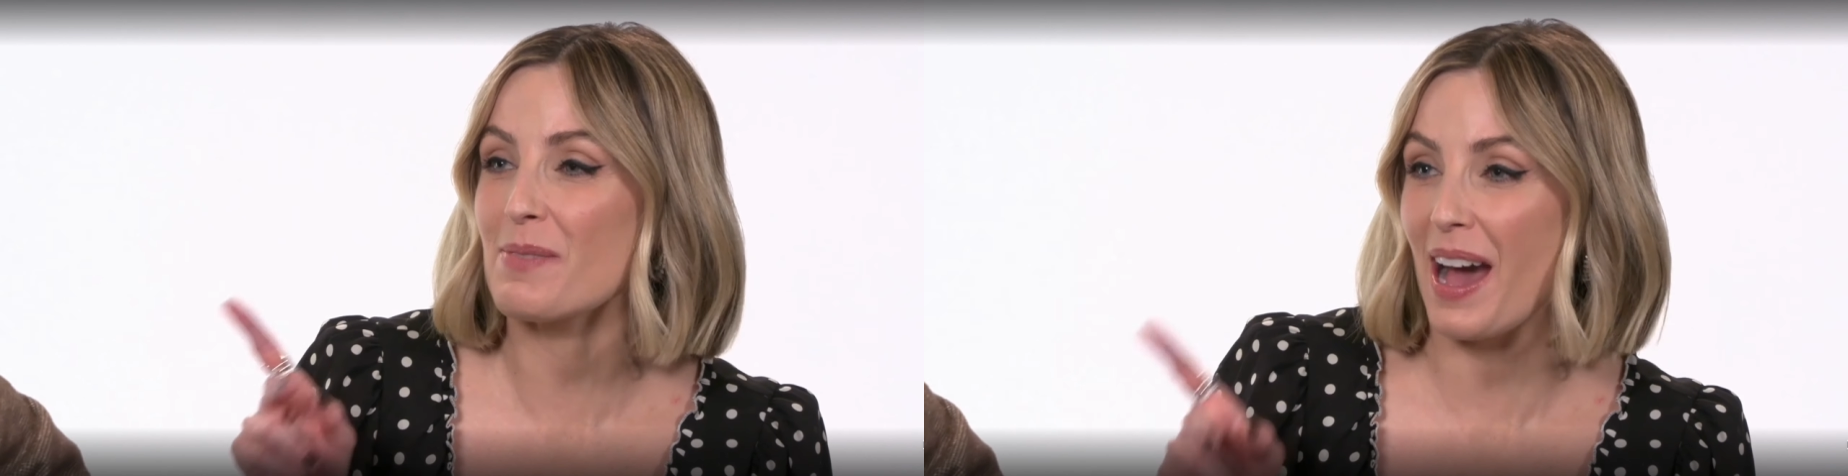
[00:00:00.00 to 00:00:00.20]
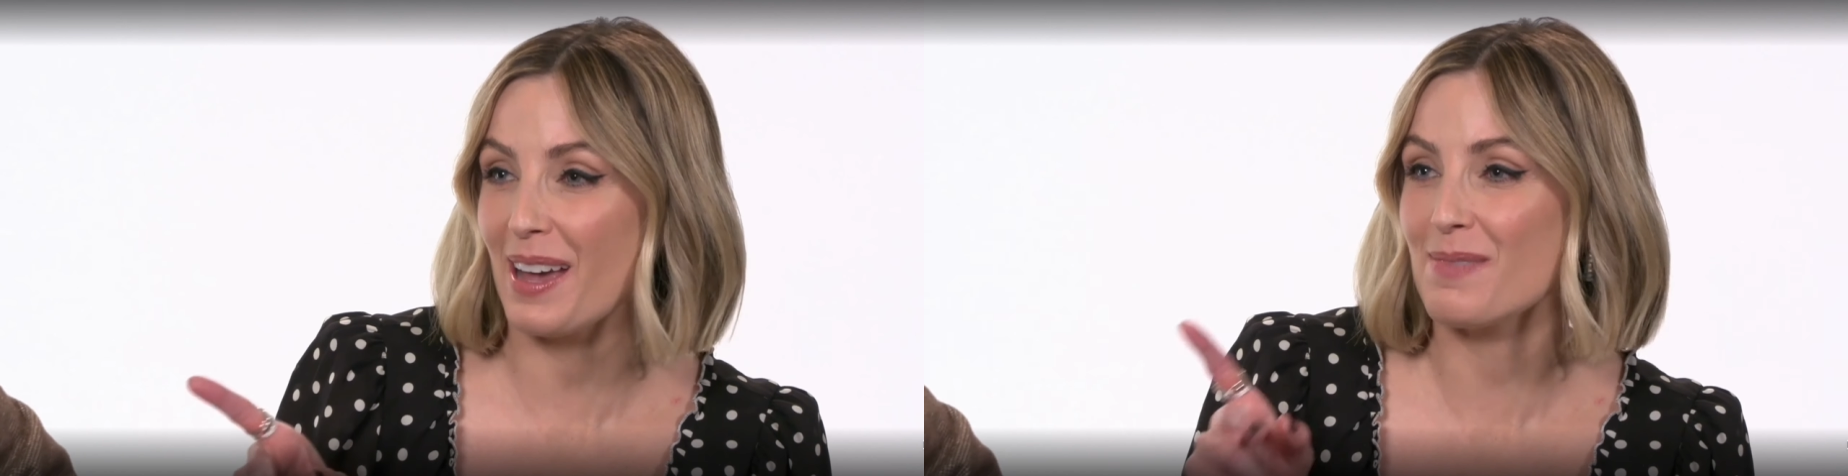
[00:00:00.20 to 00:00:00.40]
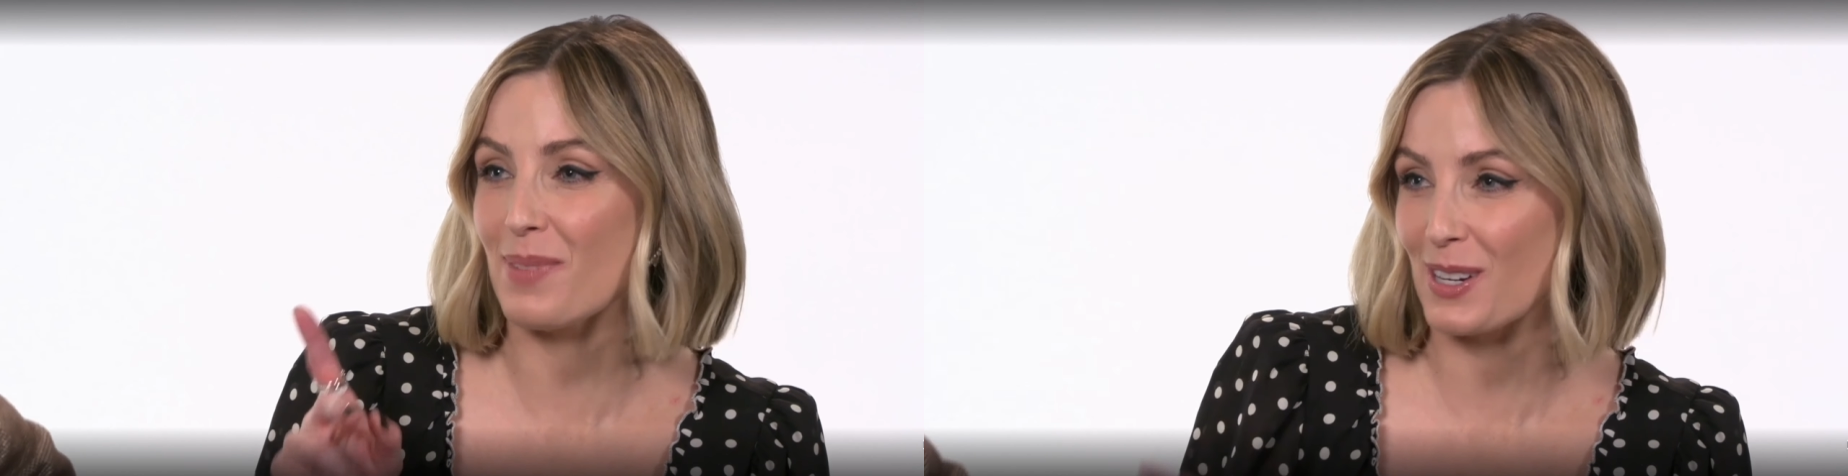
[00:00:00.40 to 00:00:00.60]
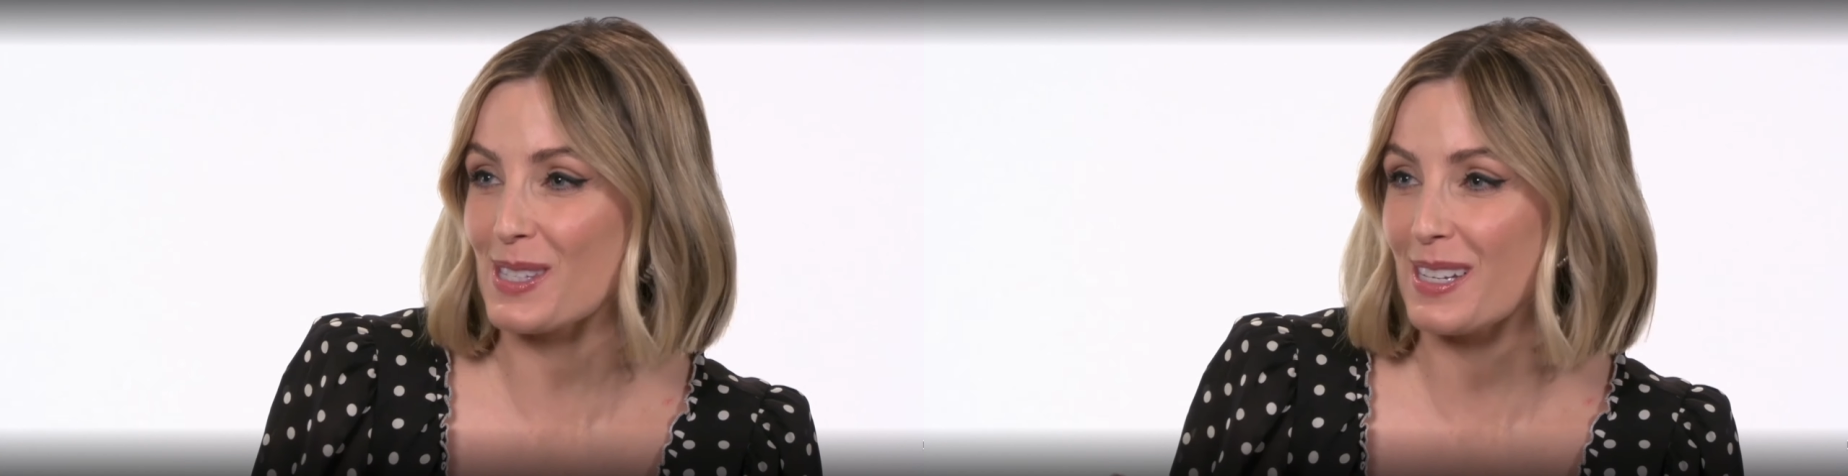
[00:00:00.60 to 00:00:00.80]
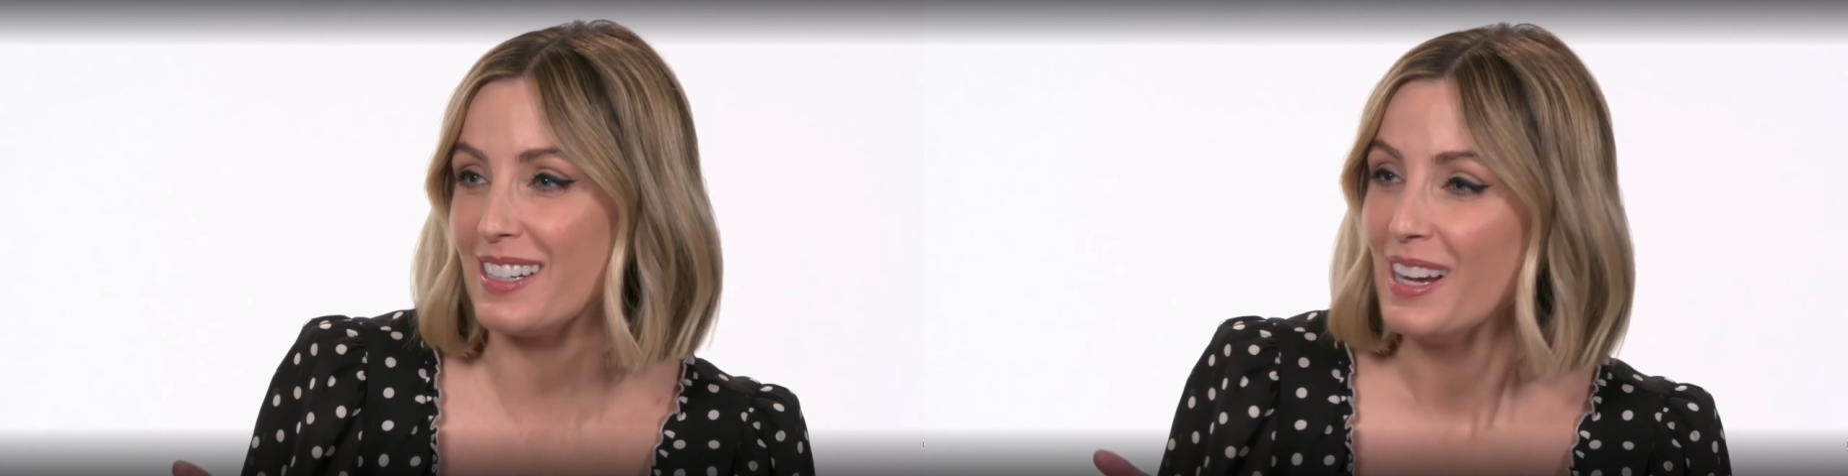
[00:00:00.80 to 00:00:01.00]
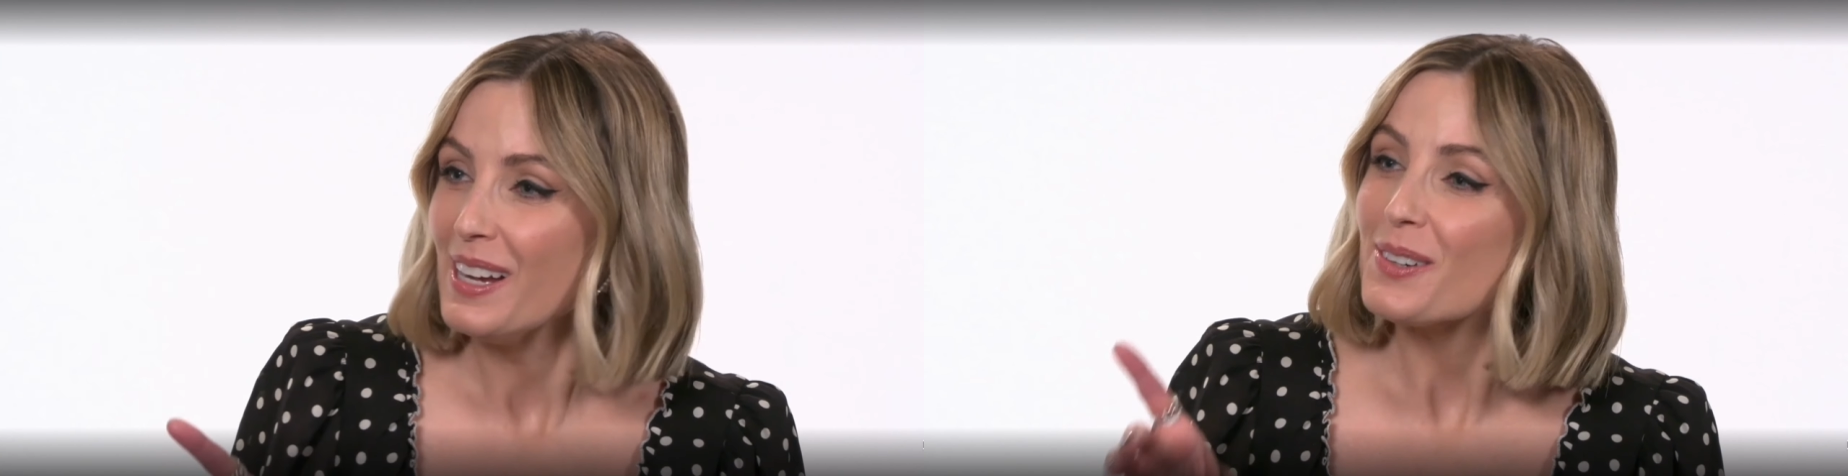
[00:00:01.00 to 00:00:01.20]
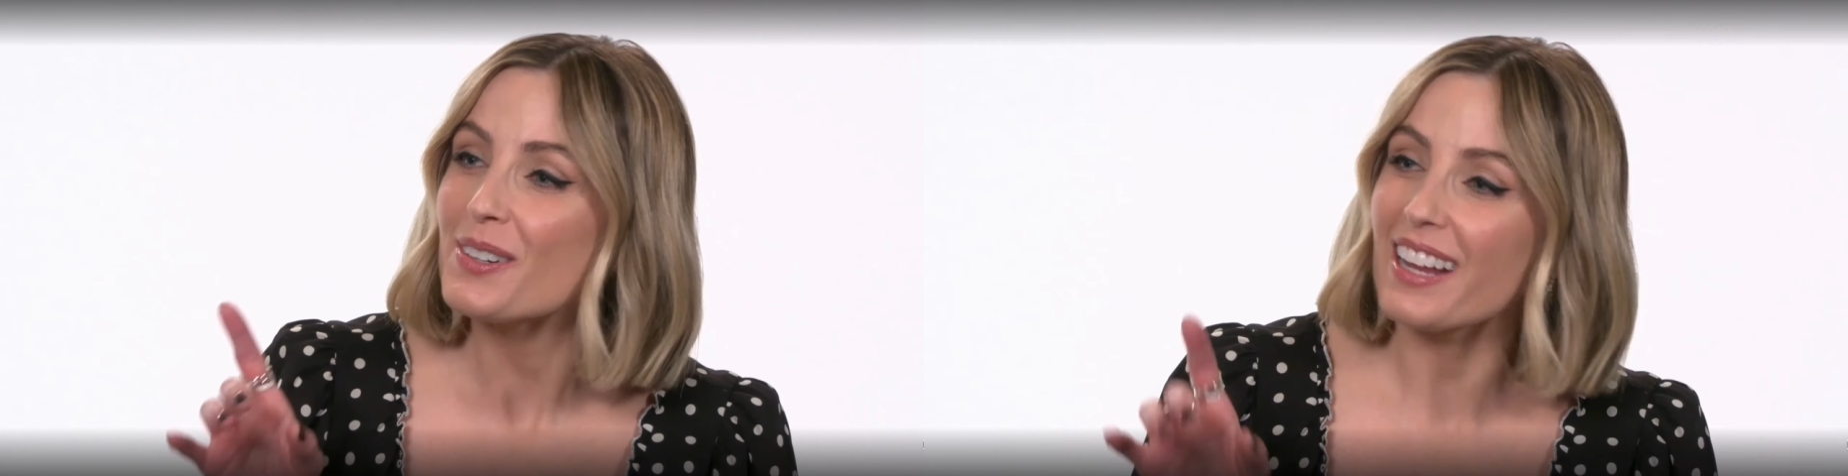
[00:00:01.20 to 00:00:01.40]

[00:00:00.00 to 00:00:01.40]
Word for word: we met in person